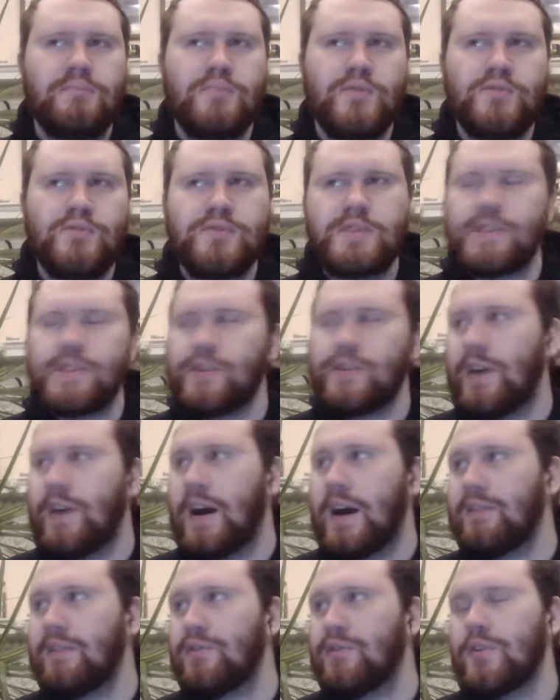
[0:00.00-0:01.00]
mutant
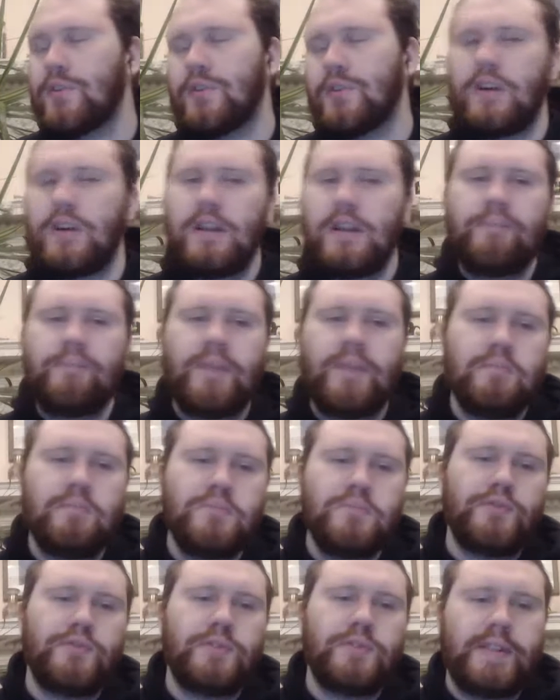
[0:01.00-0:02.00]
survival
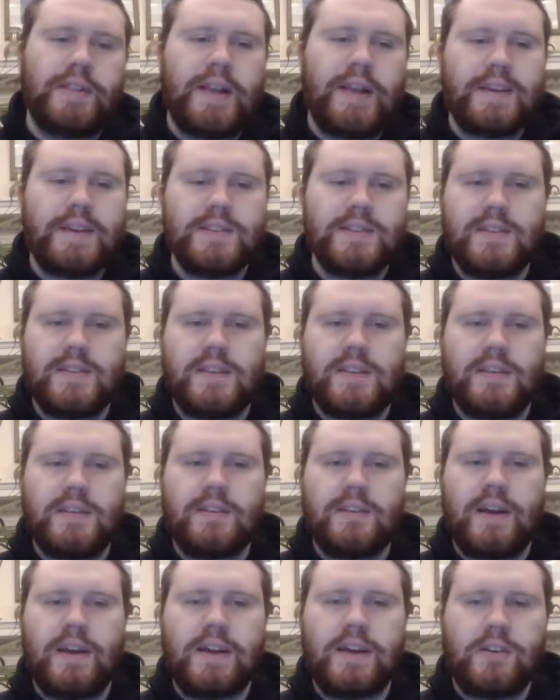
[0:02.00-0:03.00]
and mutant legacy,